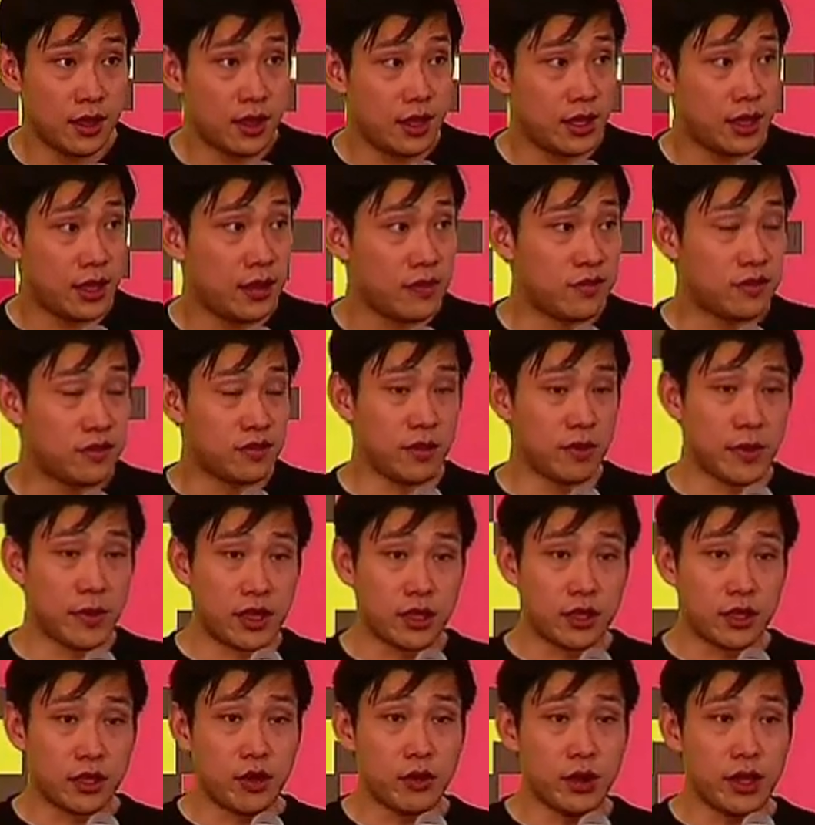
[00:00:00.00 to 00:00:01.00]
some
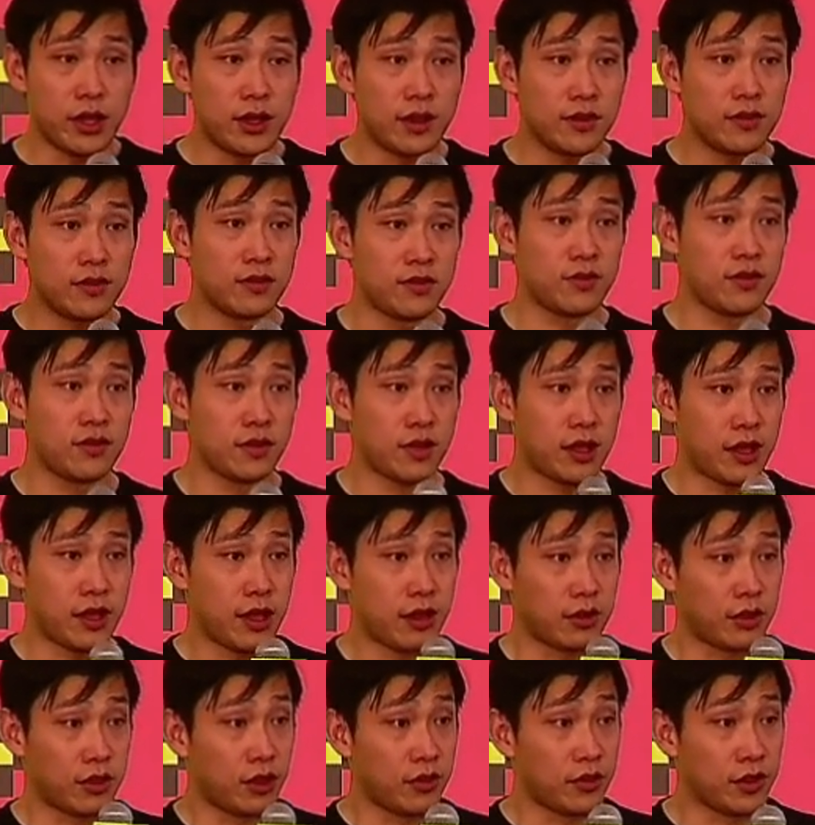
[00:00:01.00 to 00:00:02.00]
encodings
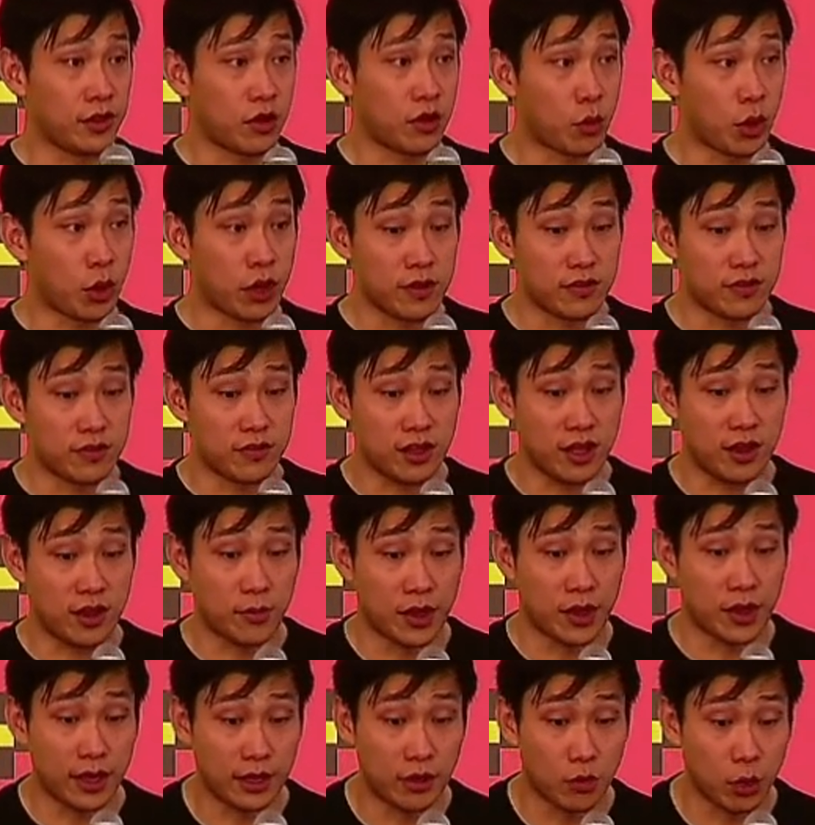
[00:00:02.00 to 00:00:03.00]
called the query schema
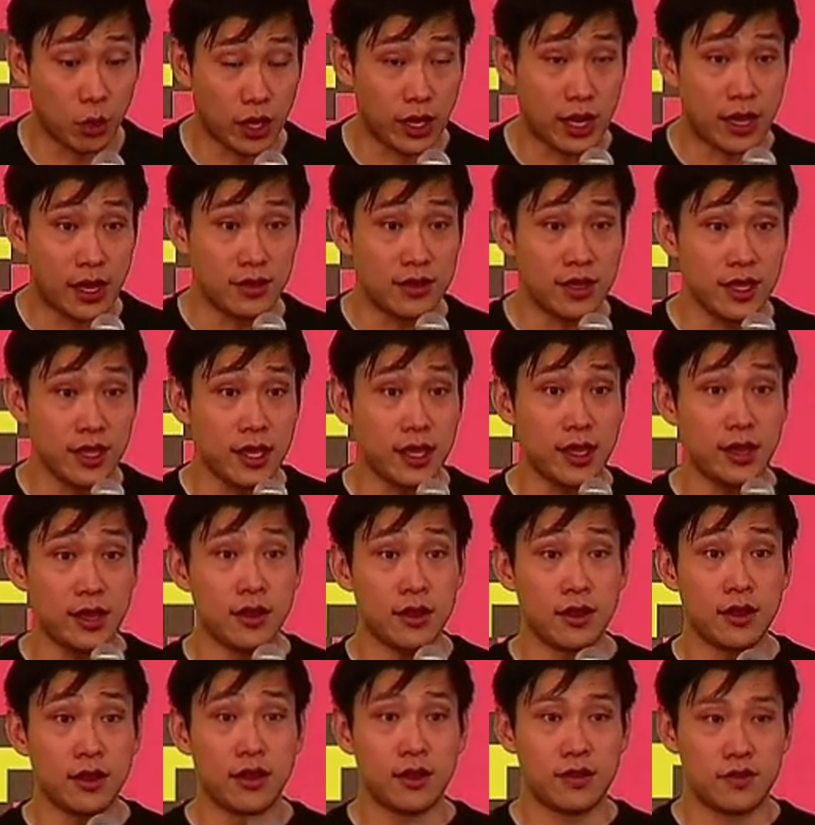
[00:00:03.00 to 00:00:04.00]
and query ID
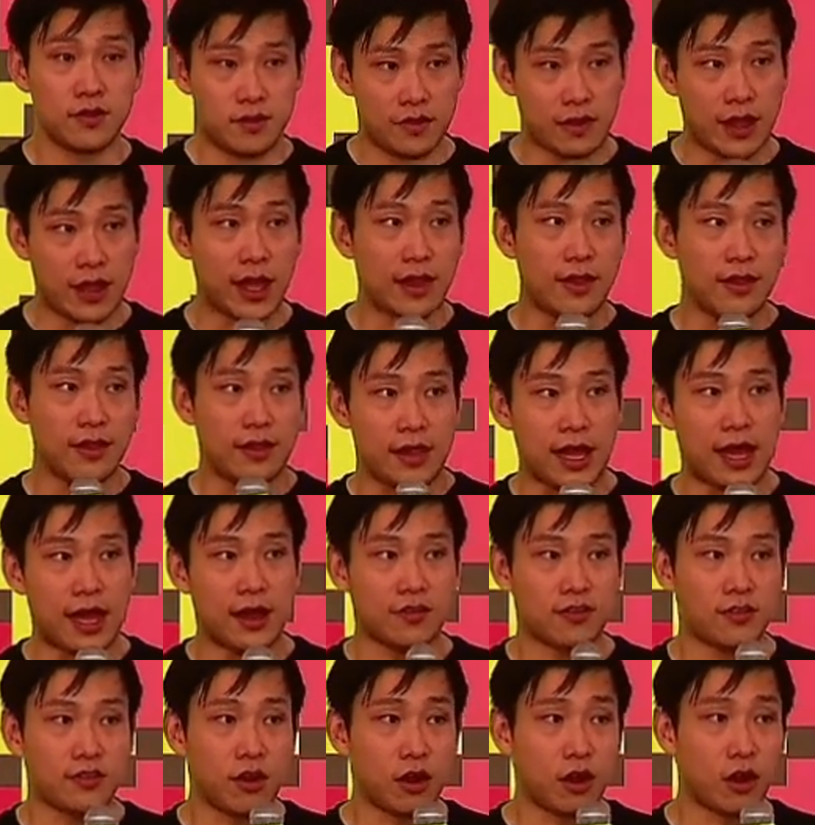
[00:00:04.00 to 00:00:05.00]

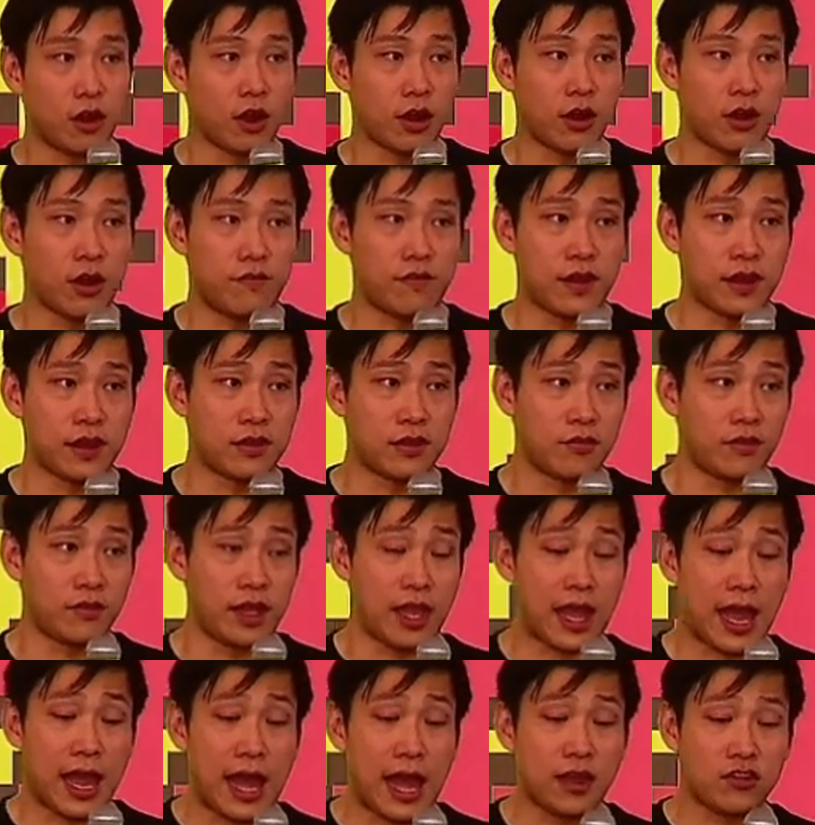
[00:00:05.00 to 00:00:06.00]
that are effectively
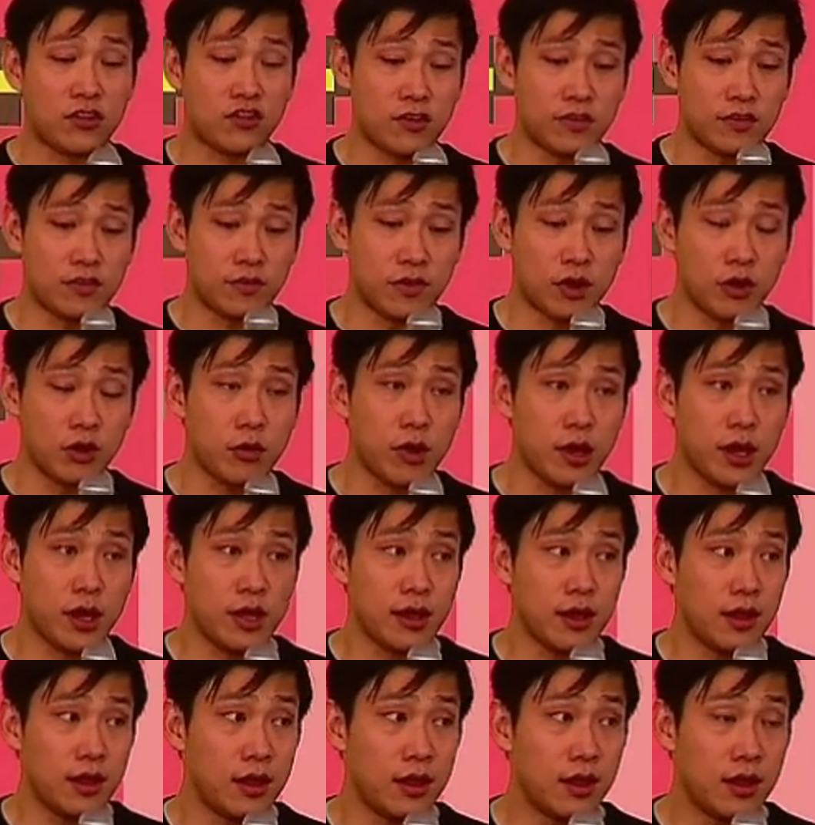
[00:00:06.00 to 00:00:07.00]
hashes of the query,
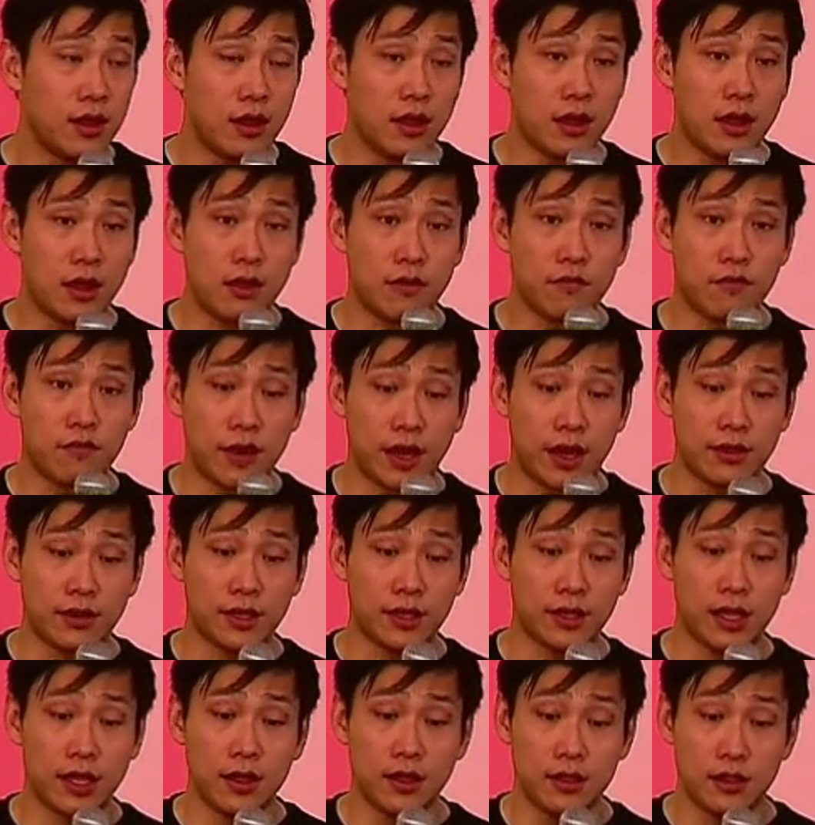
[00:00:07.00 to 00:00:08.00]
and
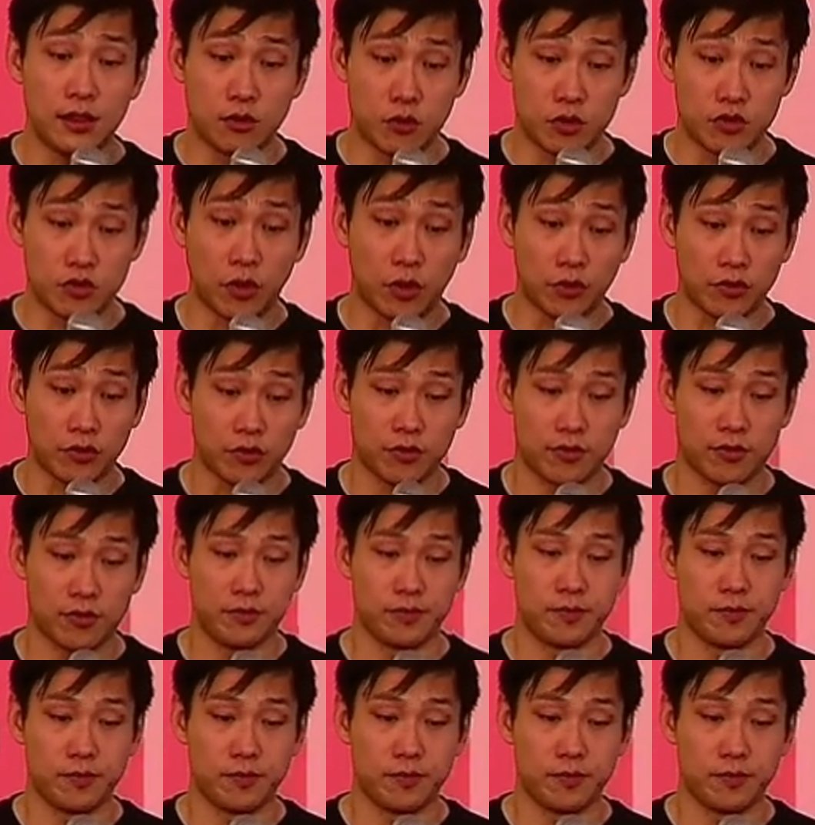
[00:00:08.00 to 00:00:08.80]
finally, the results.